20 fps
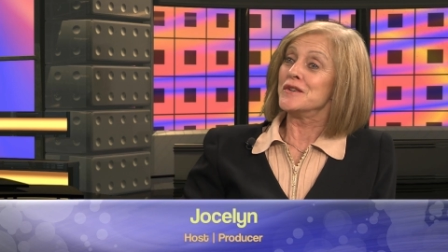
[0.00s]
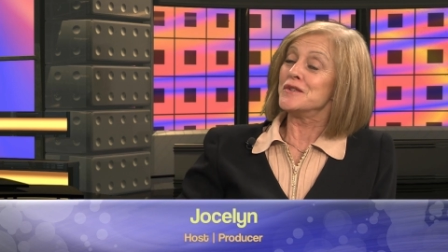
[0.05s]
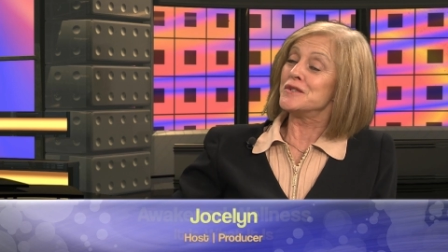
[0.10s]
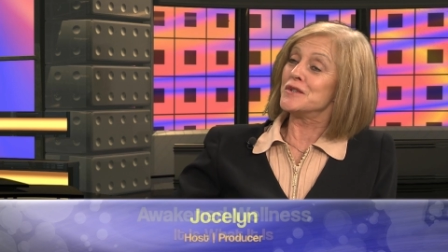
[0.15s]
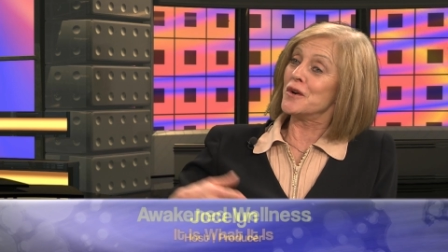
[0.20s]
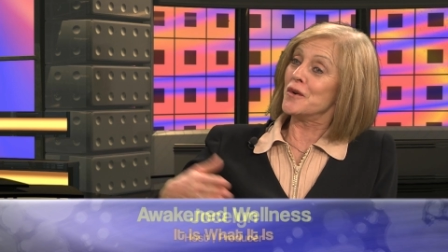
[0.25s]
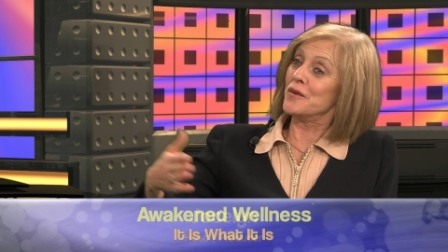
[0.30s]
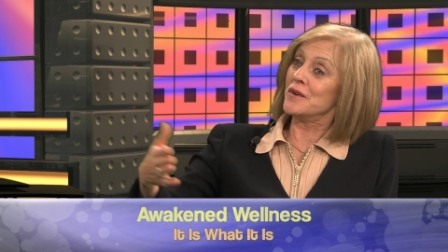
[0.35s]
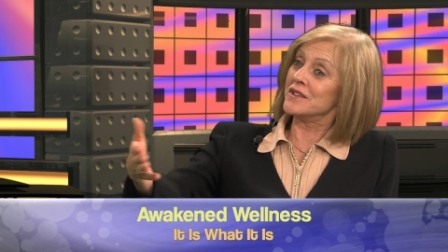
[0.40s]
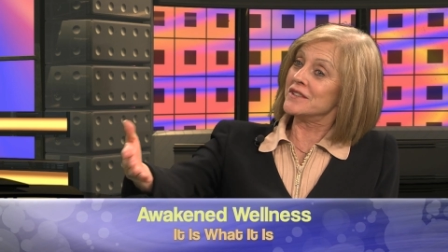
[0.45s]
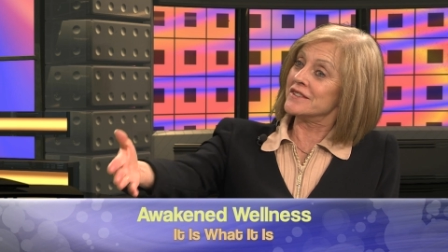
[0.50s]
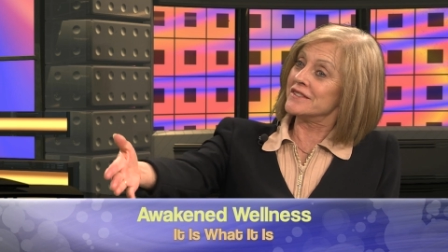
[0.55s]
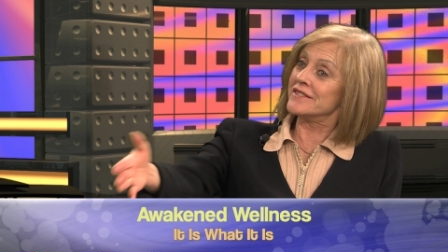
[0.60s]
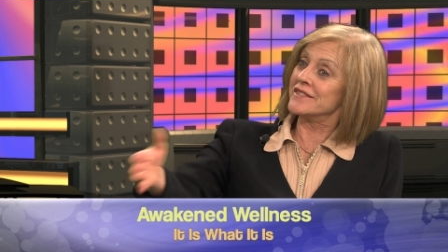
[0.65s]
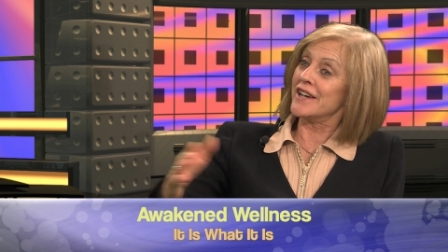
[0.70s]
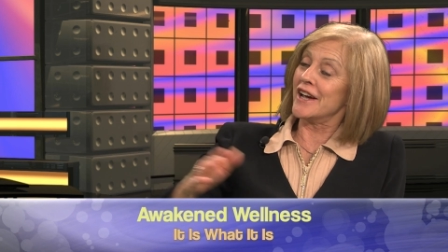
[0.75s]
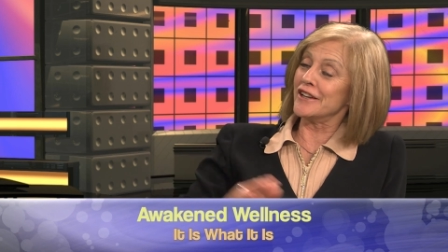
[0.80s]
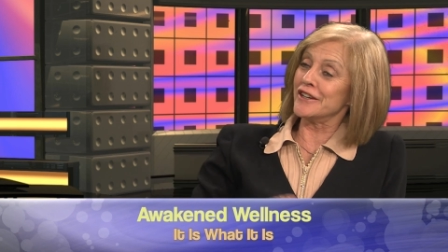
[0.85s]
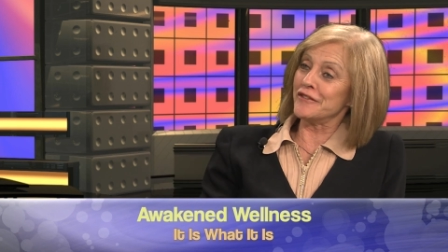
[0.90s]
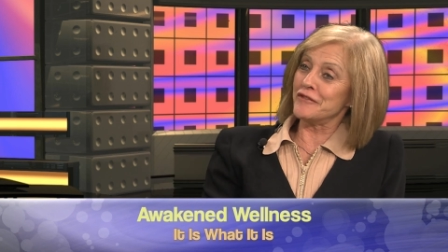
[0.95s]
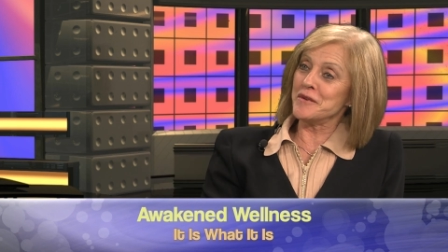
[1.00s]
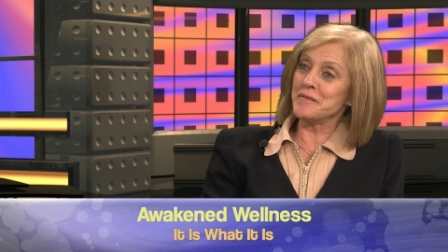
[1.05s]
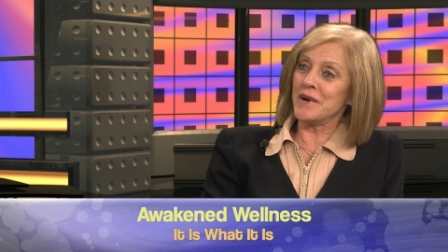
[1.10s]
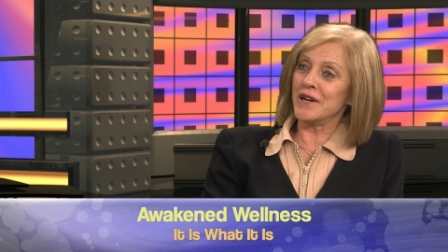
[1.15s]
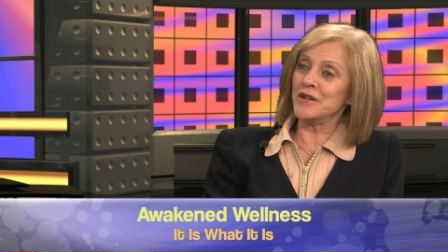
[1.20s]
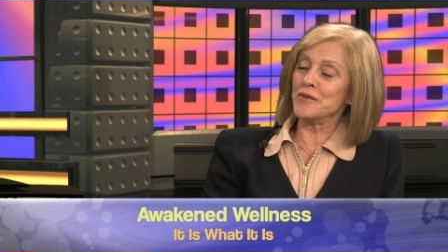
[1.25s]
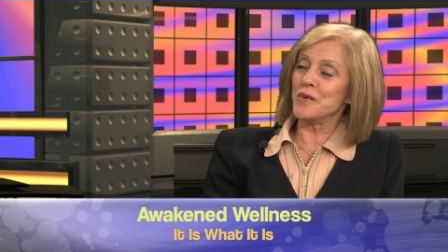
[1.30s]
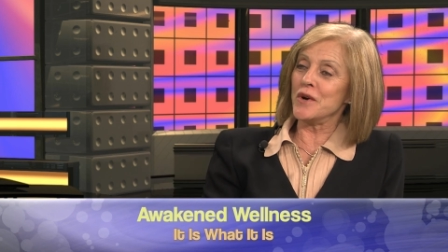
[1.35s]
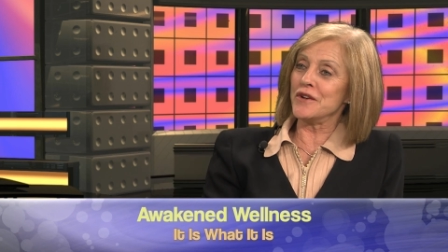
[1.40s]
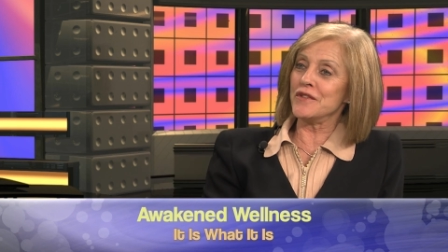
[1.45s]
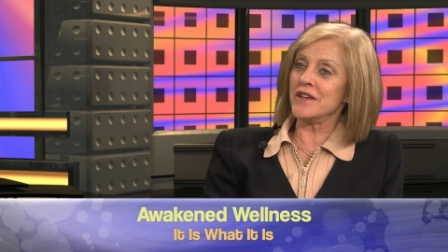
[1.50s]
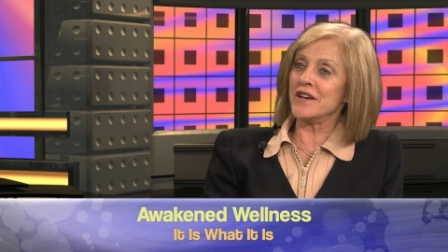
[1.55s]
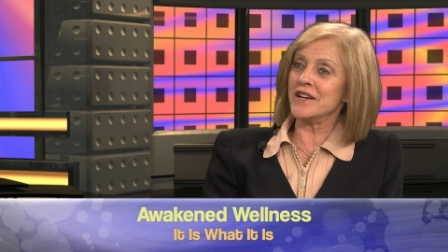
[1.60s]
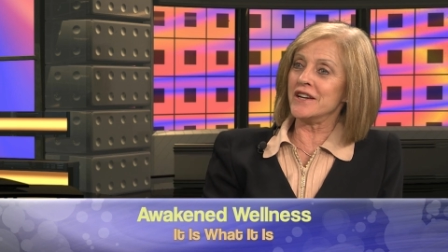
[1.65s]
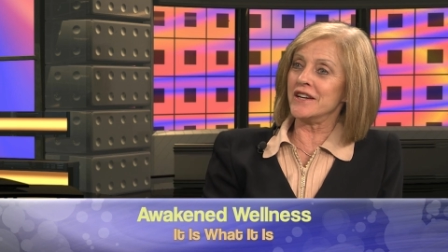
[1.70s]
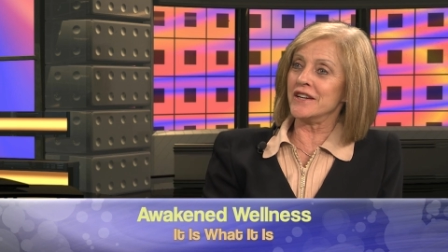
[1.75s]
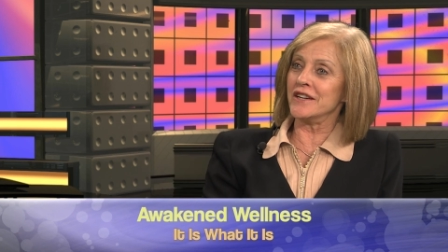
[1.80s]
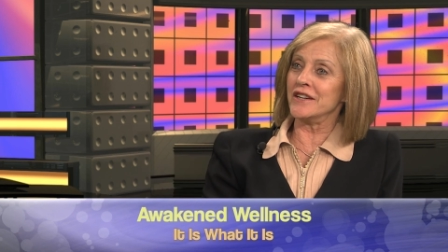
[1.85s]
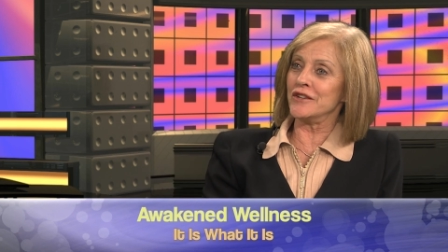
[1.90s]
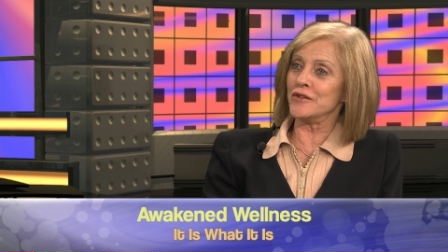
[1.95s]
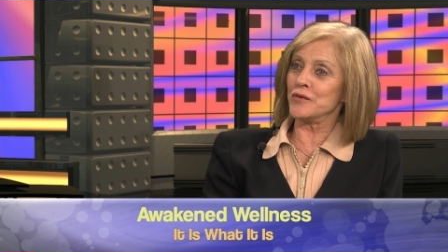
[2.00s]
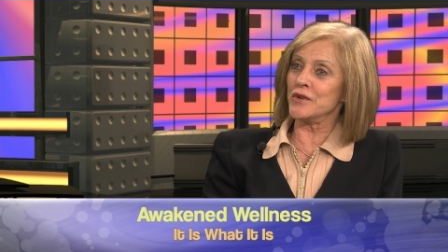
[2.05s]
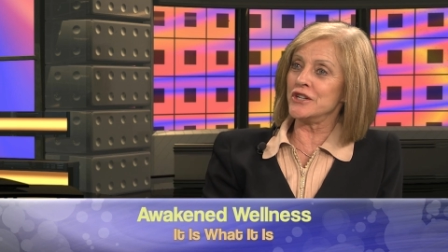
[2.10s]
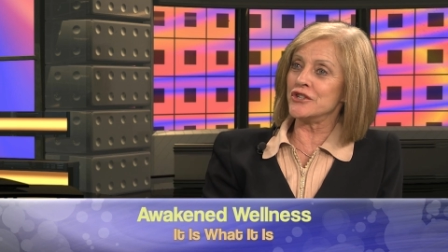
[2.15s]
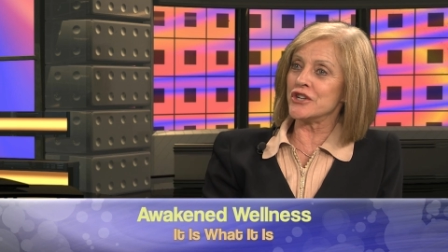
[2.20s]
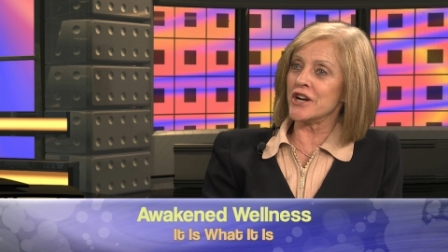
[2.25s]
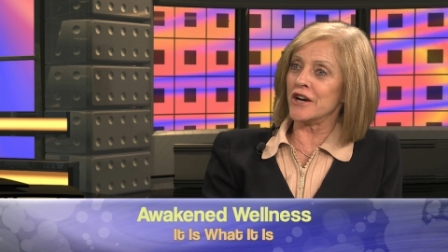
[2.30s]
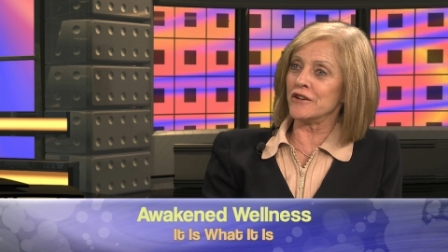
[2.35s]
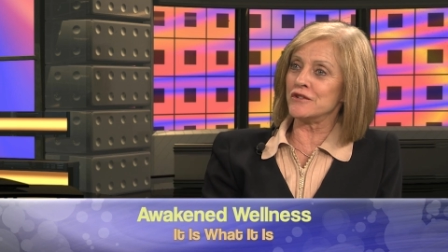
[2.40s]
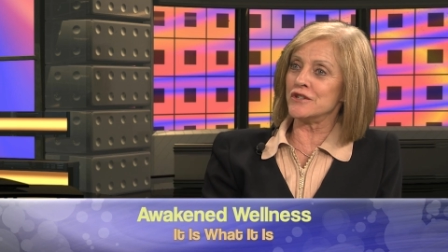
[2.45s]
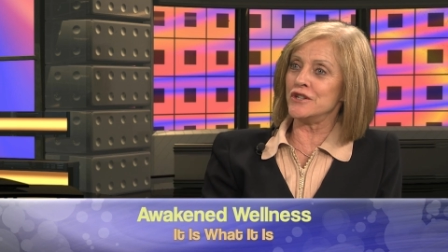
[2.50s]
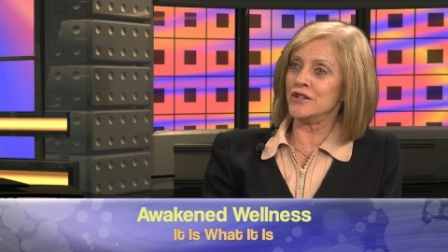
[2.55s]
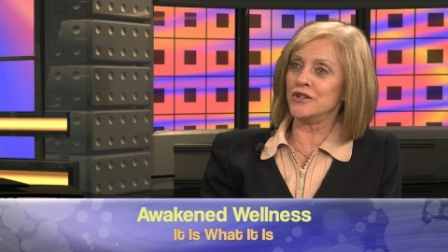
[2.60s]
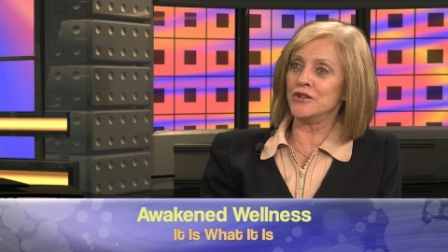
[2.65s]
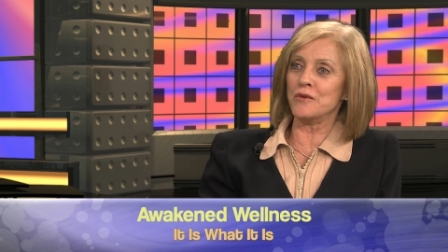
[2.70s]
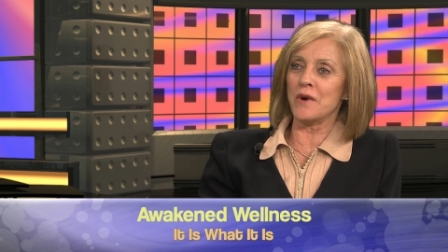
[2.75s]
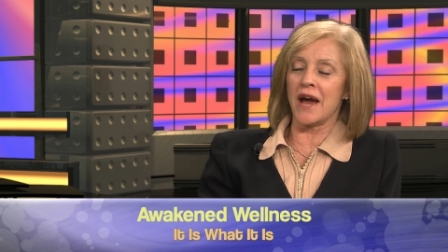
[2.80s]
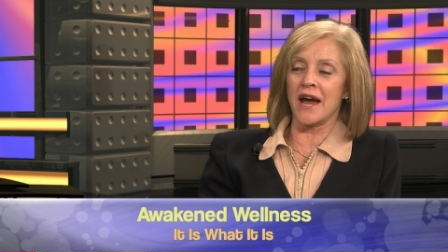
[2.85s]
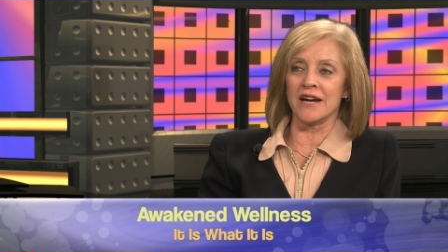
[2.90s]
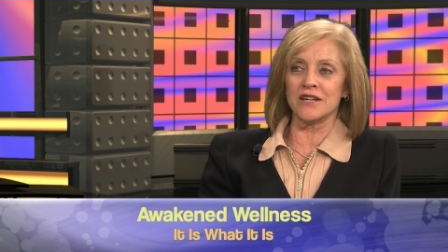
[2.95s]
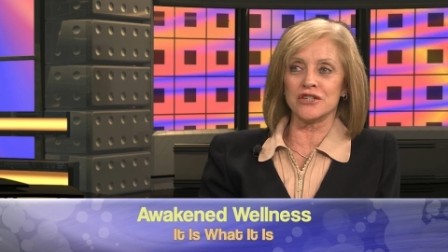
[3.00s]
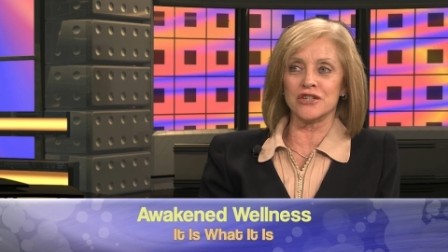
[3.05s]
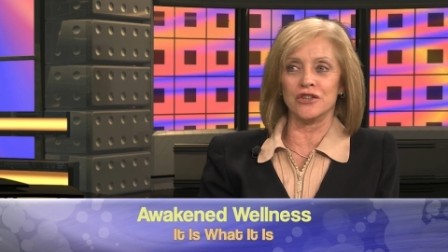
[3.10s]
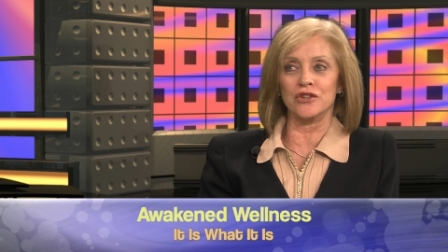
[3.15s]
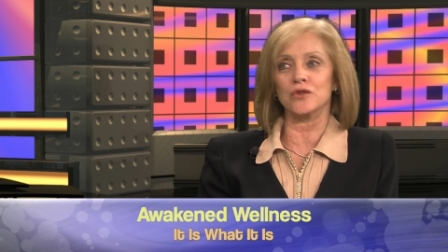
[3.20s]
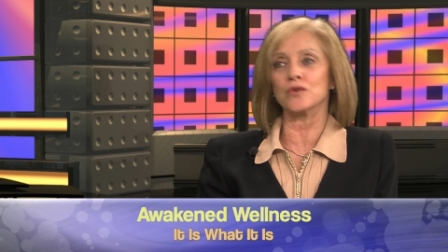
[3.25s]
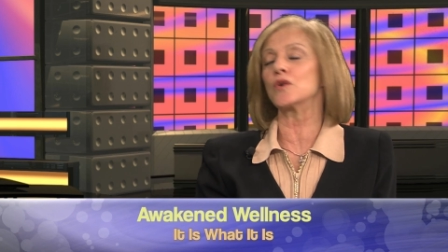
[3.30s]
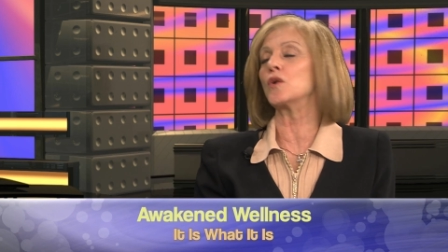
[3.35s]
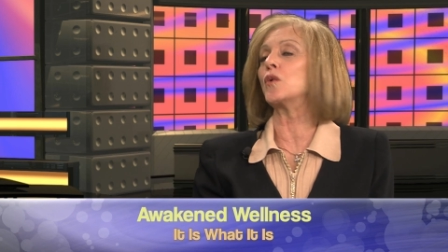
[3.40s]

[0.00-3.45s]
So tell everybody where they can reach out to you, ask you